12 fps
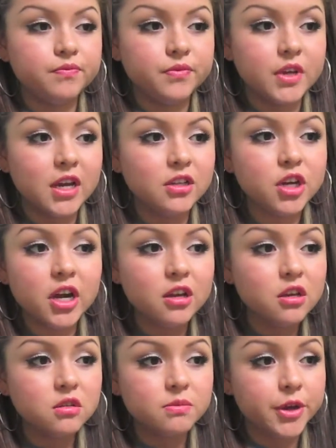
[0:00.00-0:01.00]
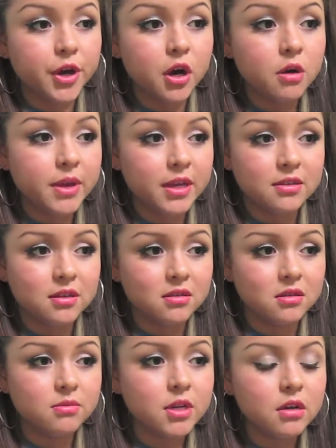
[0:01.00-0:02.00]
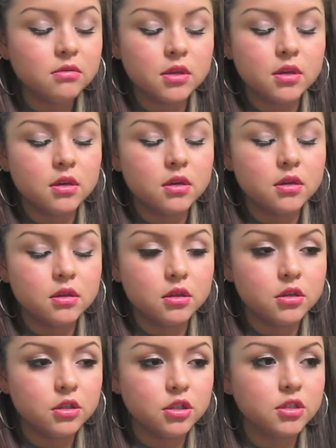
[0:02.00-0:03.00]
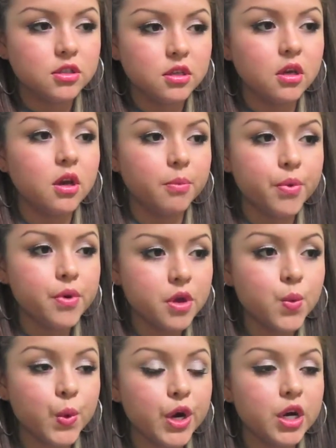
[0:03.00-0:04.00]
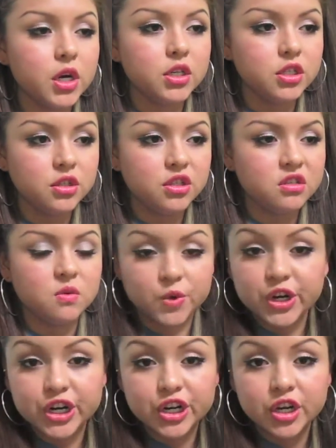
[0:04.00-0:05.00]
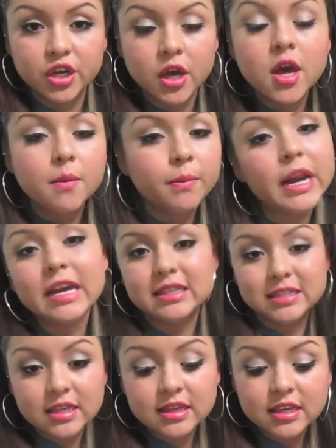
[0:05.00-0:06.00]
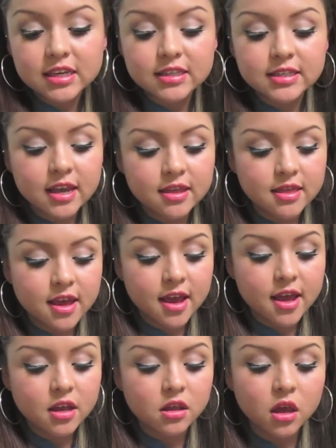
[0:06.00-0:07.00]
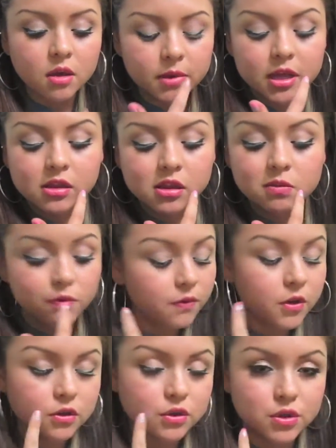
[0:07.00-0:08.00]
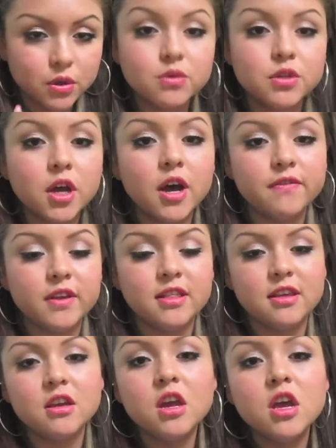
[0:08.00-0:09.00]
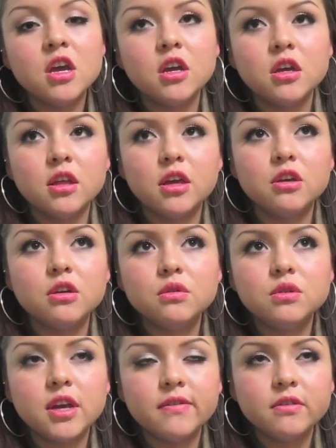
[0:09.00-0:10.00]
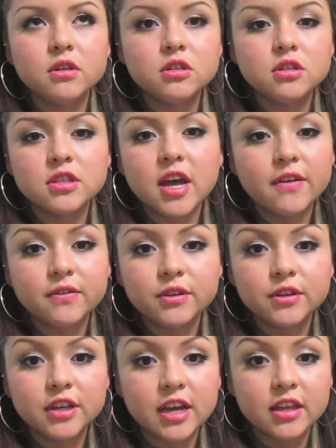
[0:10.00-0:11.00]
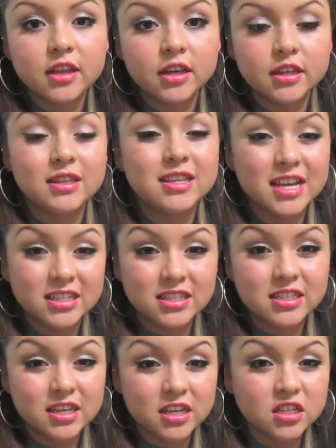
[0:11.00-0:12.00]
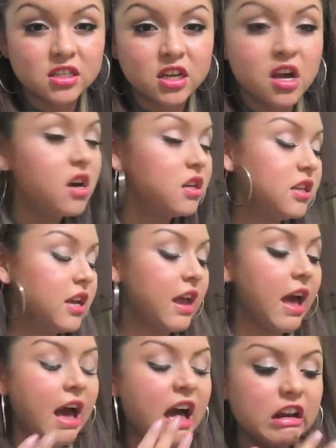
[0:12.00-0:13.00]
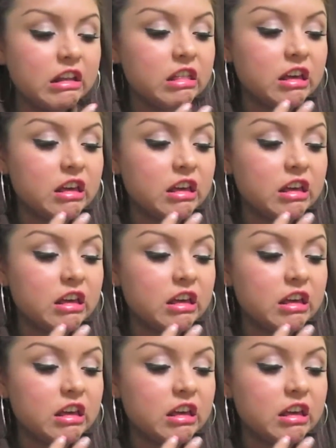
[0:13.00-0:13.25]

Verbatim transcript: I try to use my Carmex and sometimes there's just like a point where it just doesn't work. But I did this and then like my lips feel so soft. I think like you definitely just have to get like the dead skin cells like out of